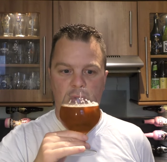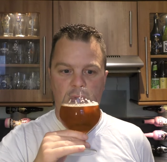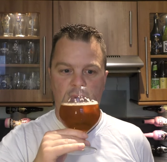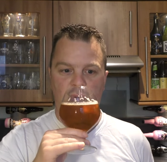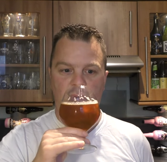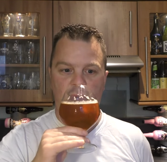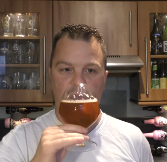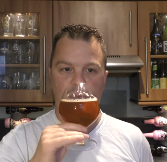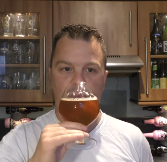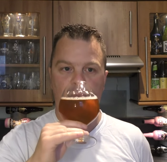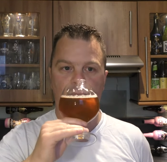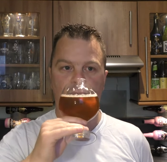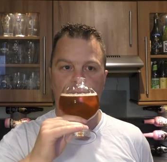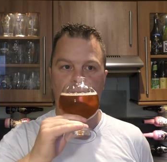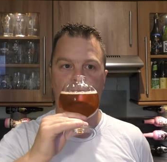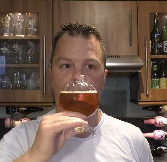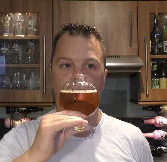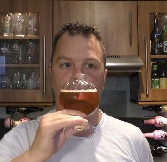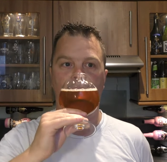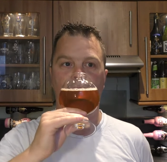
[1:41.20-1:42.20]

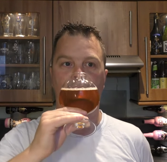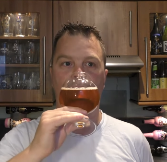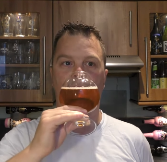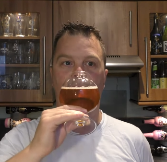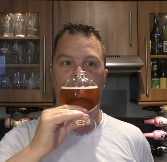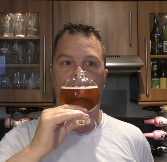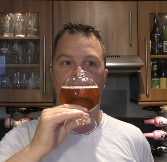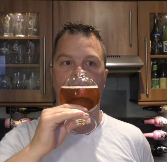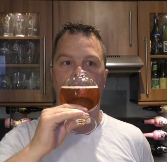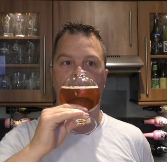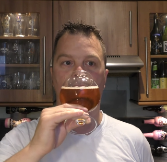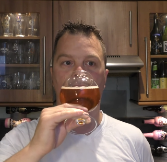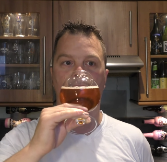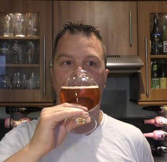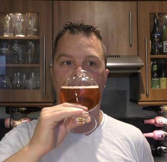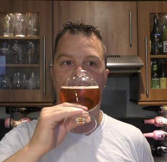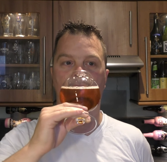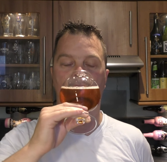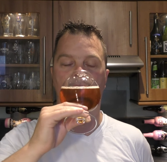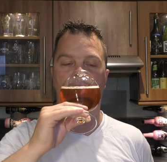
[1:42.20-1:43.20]

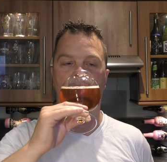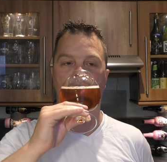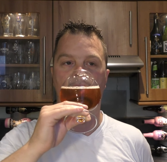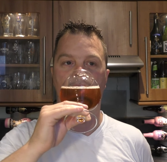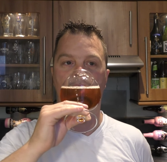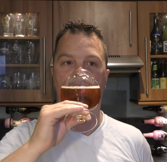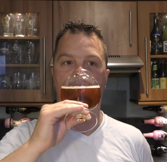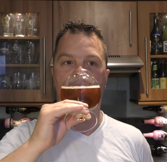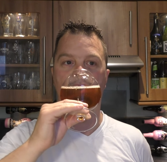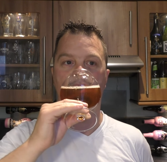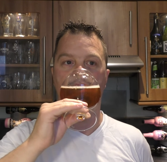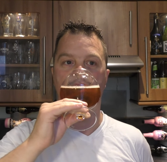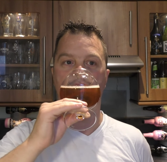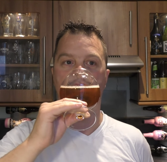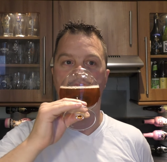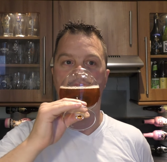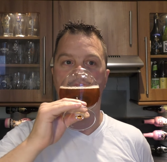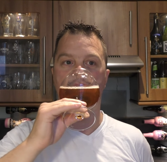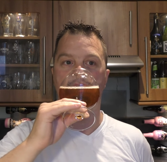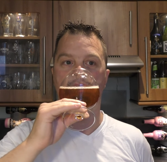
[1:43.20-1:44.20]

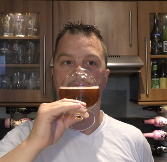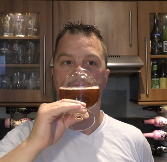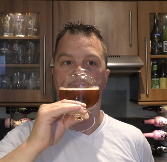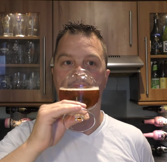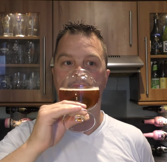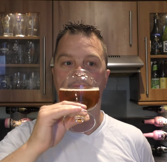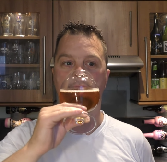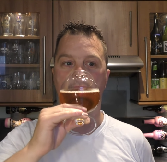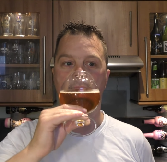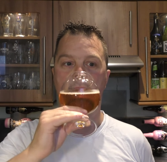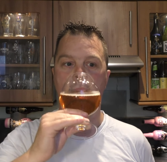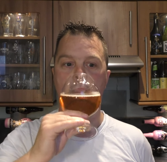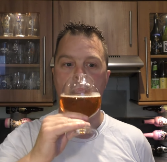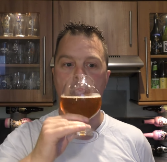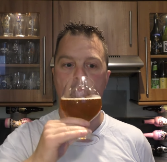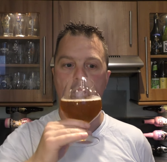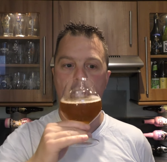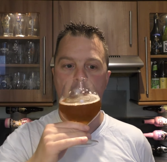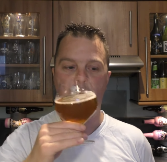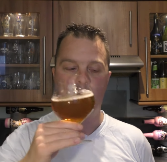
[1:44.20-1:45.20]

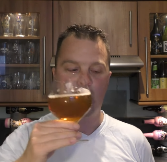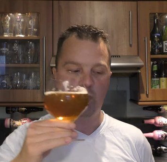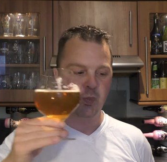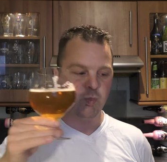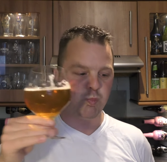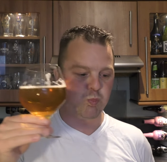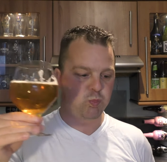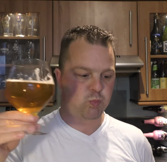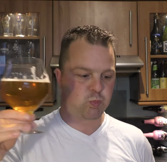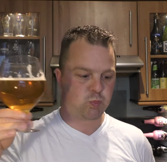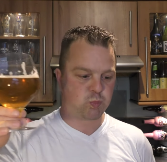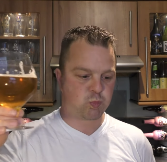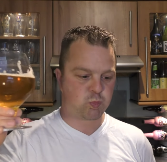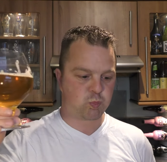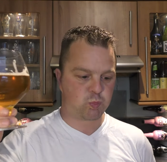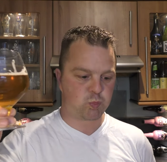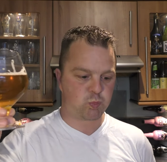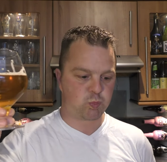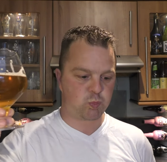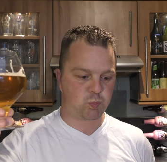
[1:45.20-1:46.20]

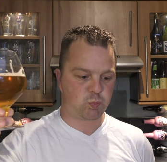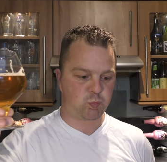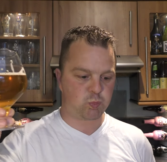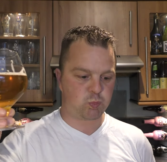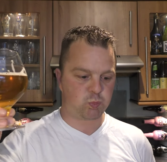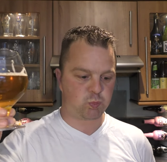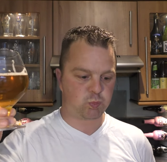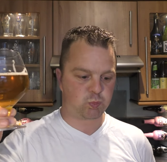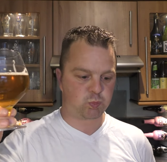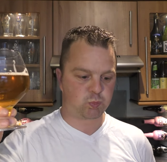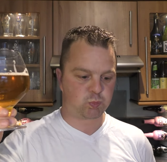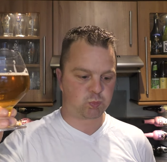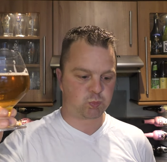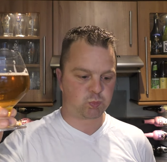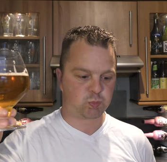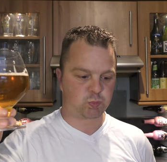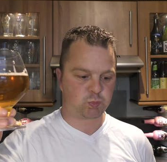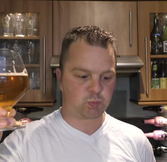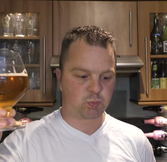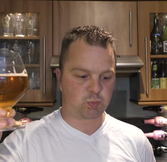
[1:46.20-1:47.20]

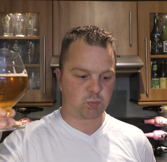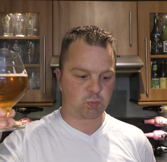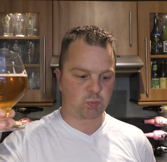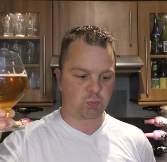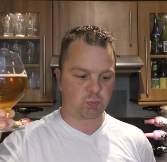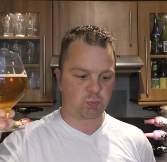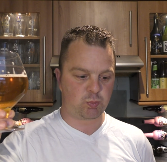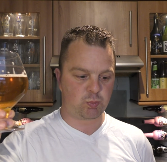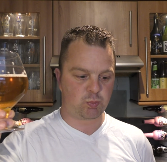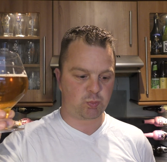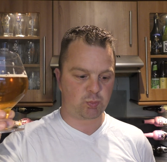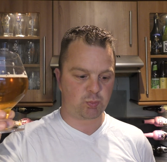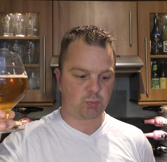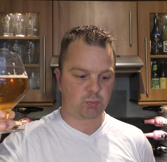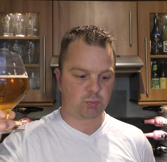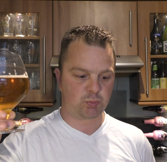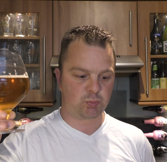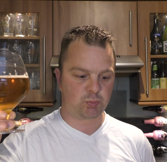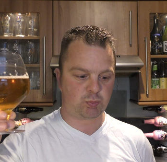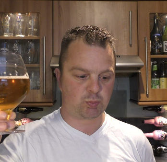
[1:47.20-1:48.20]

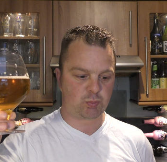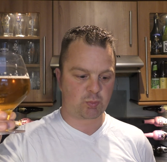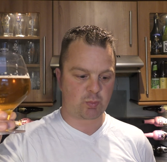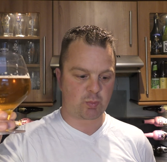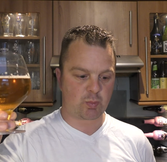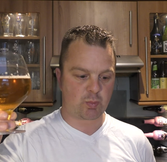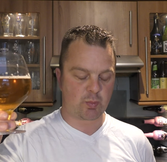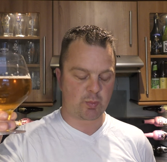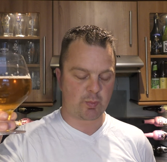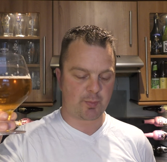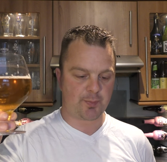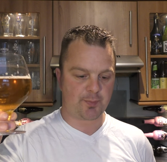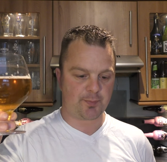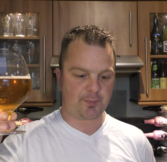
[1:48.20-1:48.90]
[no speech]